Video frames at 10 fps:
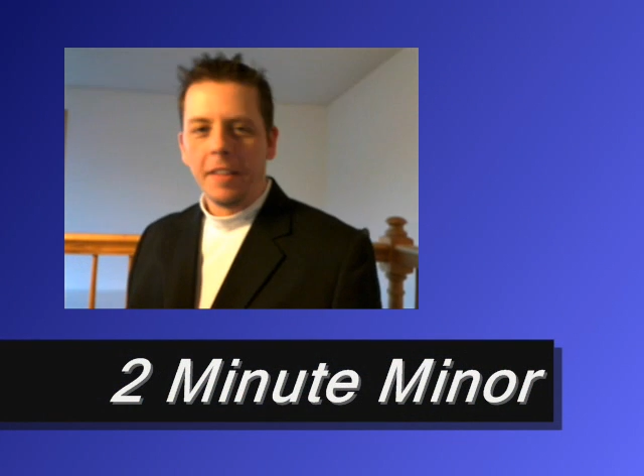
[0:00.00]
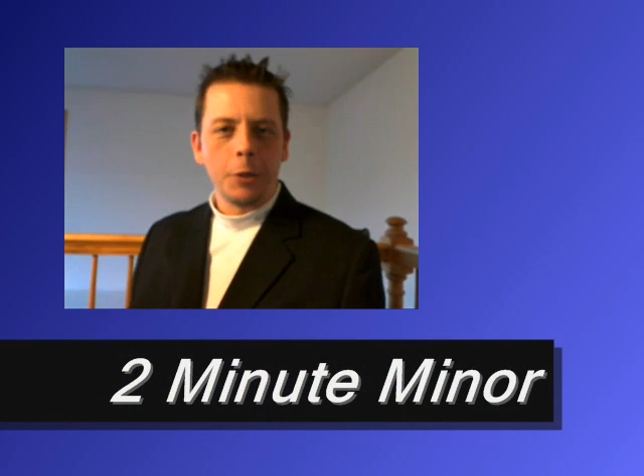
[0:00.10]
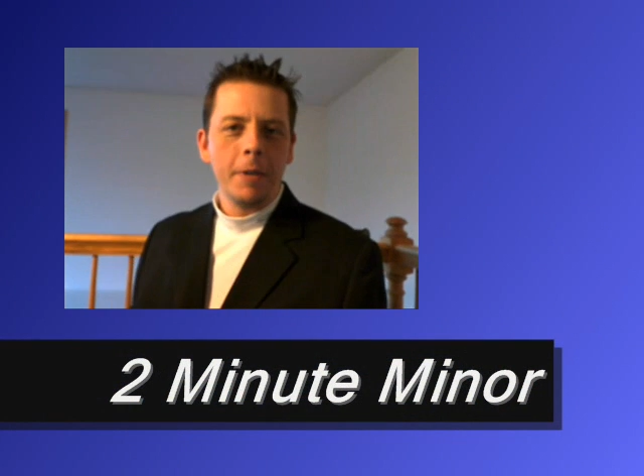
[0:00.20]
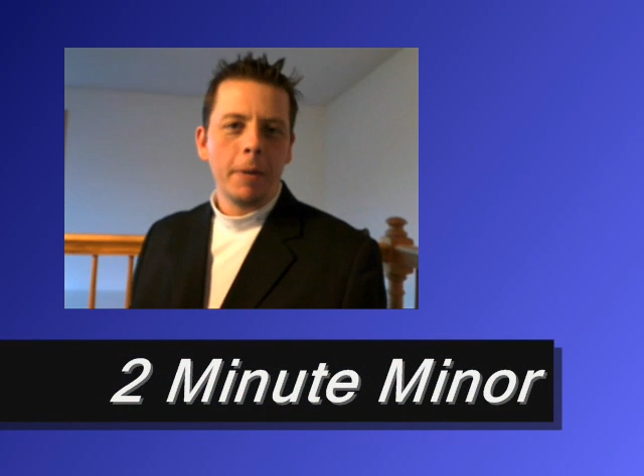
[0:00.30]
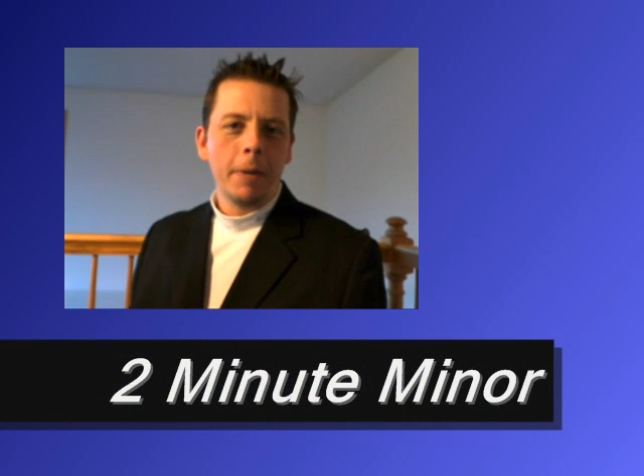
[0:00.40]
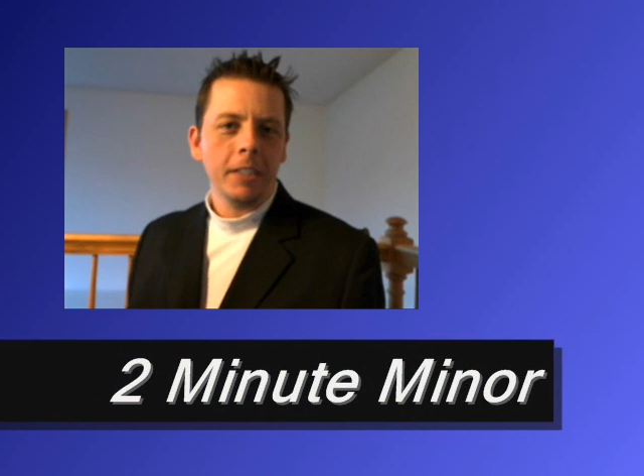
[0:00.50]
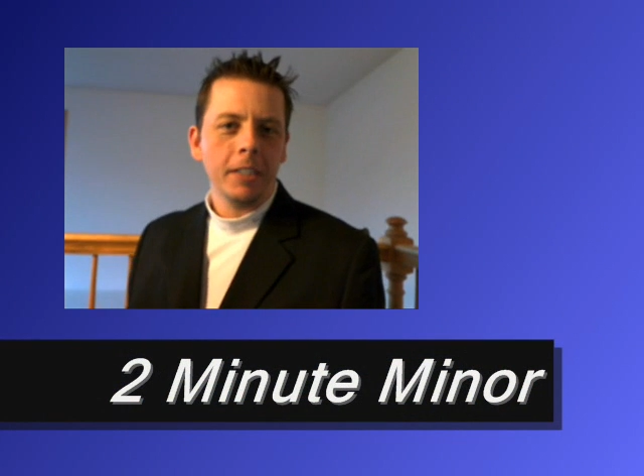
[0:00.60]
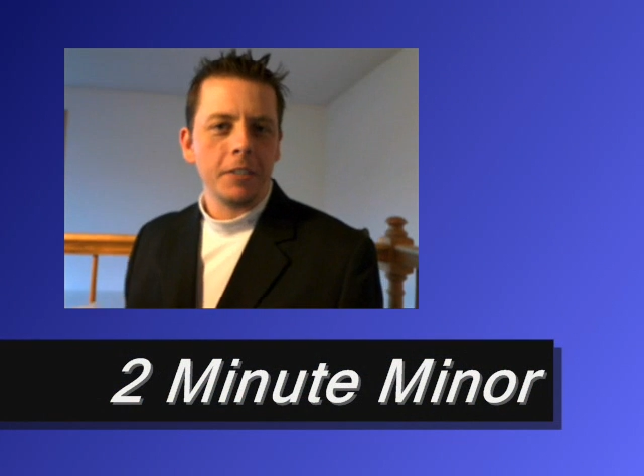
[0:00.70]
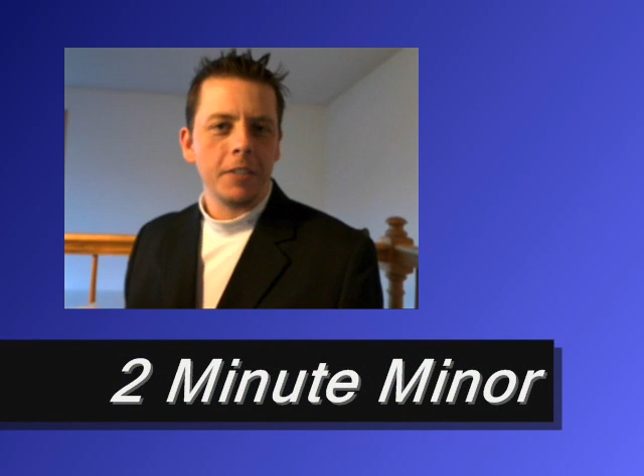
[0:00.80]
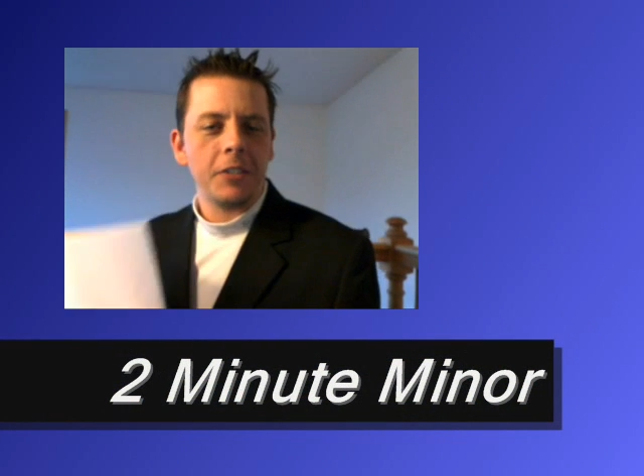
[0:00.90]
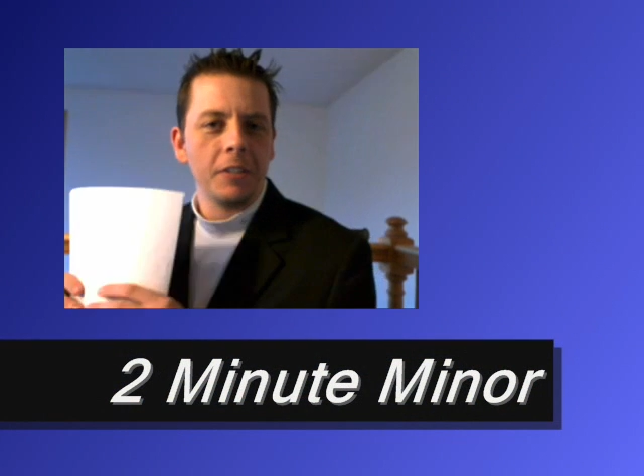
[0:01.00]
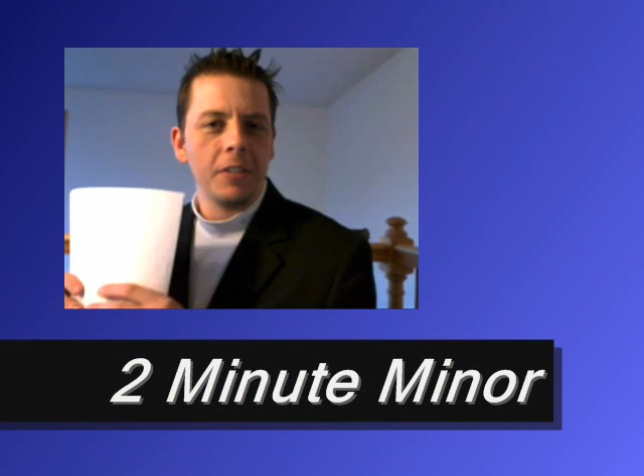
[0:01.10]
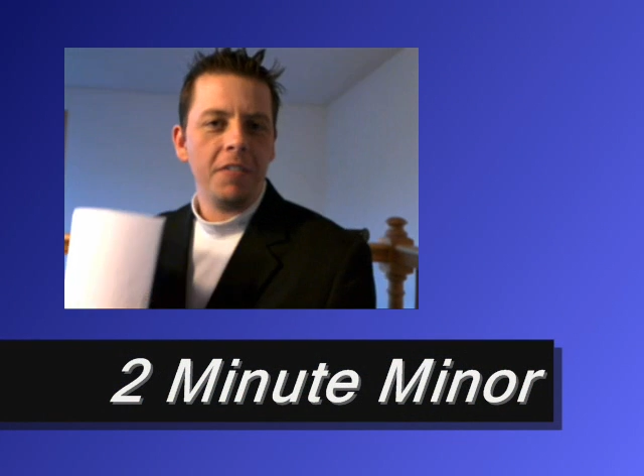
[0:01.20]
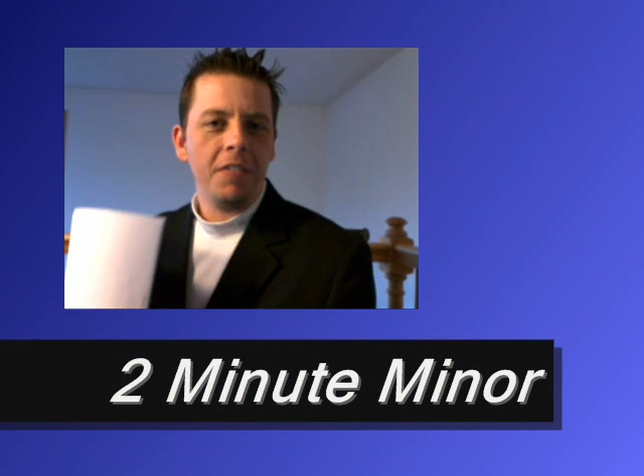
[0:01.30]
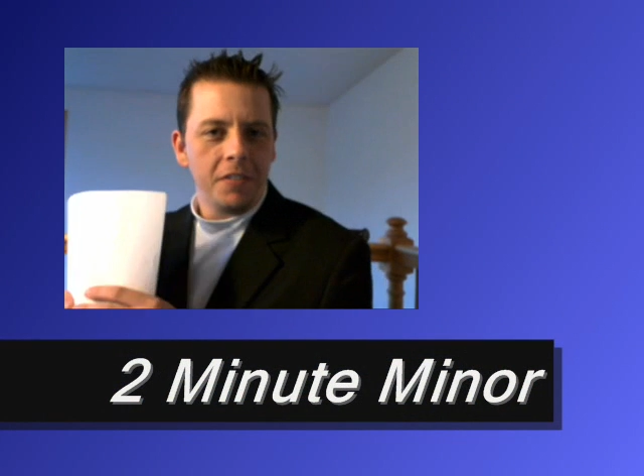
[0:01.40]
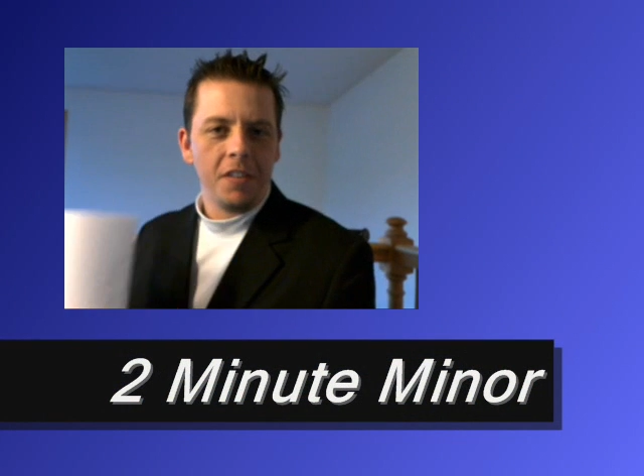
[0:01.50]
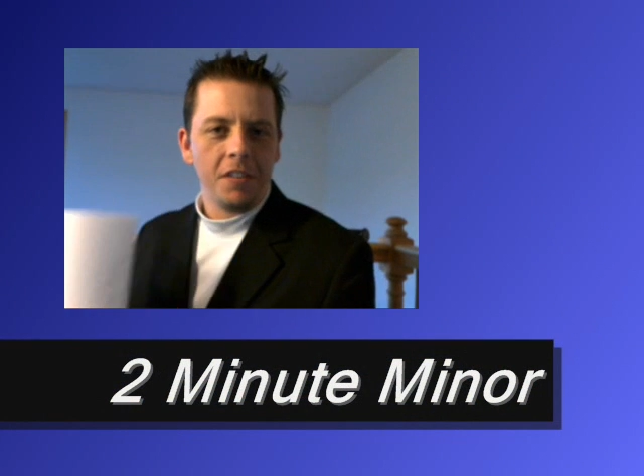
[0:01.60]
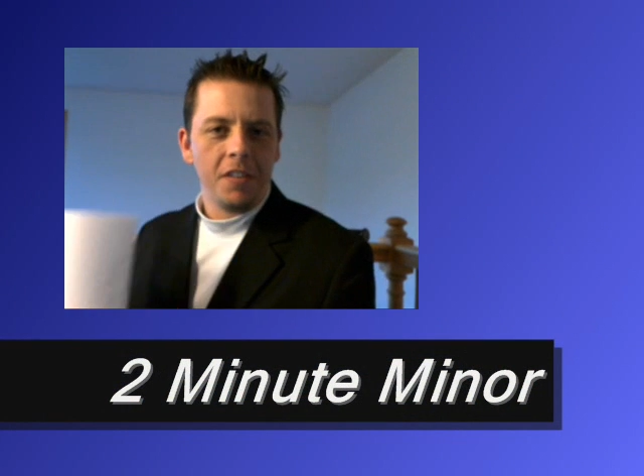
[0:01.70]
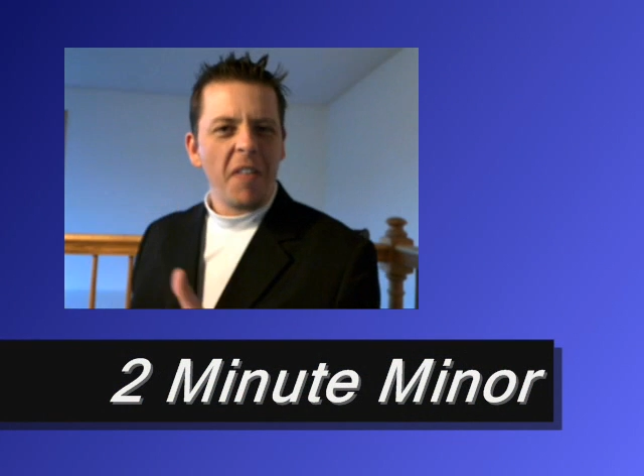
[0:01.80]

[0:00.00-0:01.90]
the two-minute minor consists of this.